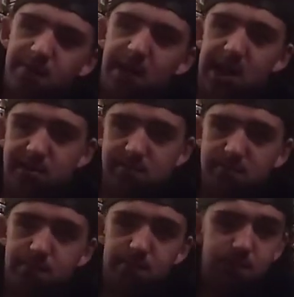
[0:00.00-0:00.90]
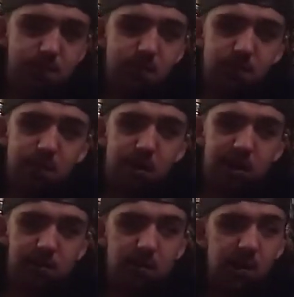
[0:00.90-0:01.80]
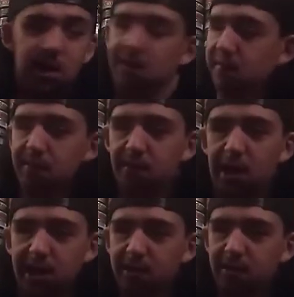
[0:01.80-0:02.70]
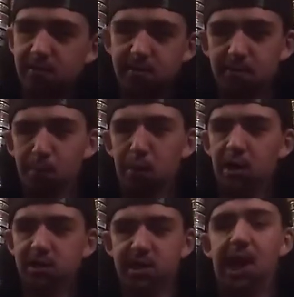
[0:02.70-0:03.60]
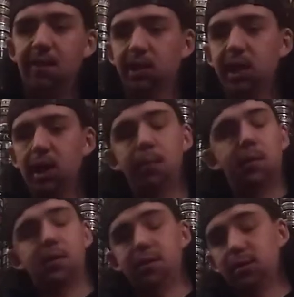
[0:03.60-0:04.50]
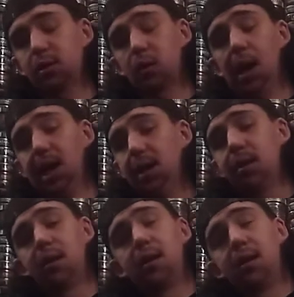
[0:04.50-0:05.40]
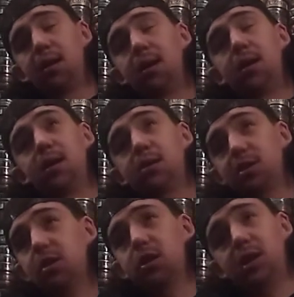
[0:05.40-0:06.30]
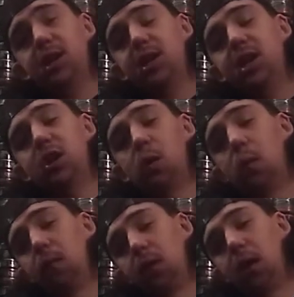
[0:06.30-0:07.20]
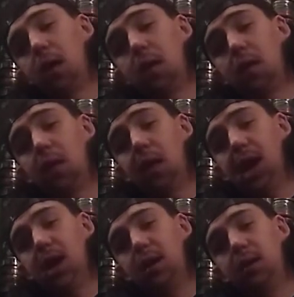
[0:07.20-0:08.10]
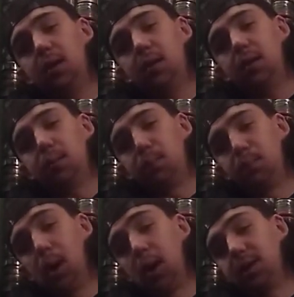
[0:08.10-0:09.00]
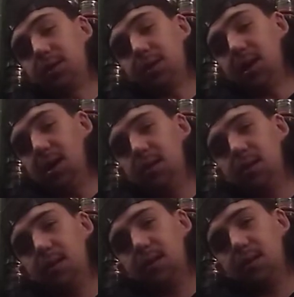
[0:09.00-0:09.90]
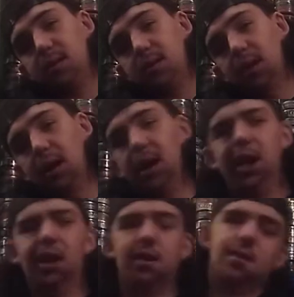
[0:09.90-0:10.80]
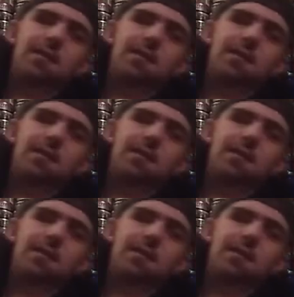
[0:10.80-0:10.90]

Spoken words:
I've had in my life. Like, buzzed every dip, just great. Just couldn't get over that buzz, you know? And